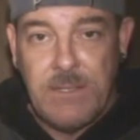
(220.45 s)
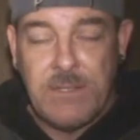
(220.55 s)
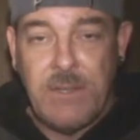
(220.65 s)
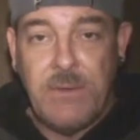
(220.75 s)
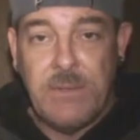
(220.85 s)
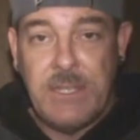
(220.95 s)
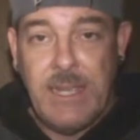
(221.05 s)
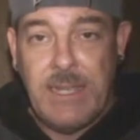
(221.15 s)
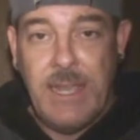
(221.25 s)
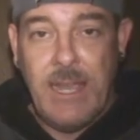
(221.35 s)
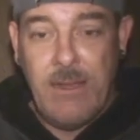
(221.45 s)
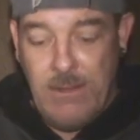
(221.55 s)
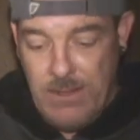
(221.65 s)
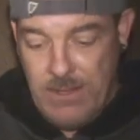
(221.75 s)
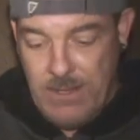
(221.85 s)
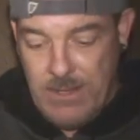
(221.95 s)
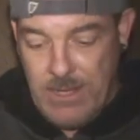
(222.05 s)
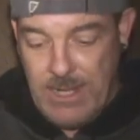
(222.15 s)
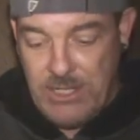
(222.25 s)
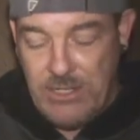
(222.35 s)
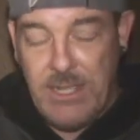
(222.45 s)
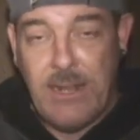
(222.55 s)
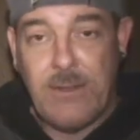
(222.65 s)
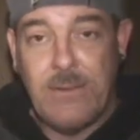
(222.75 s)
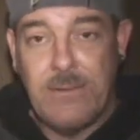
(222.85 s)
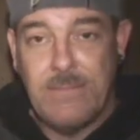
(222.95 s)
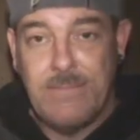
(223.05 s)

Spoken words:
So, take care. Catch you later.